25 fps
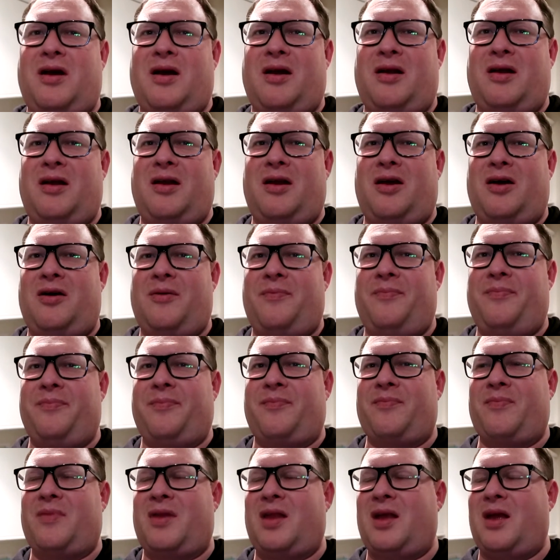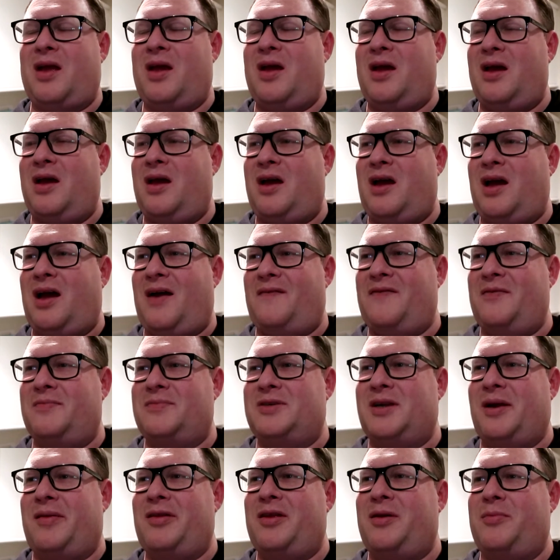and have him
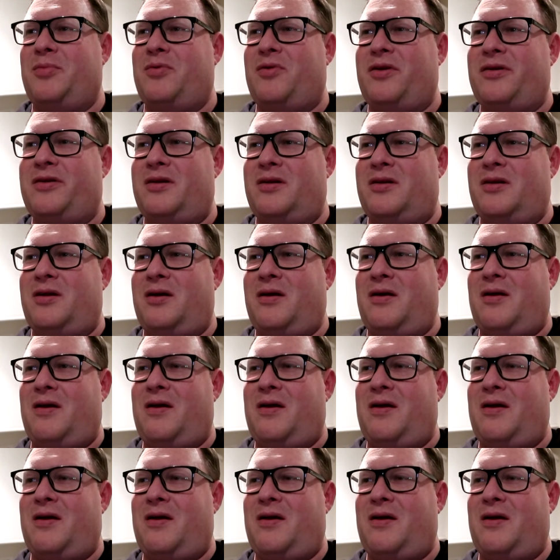sent to prison.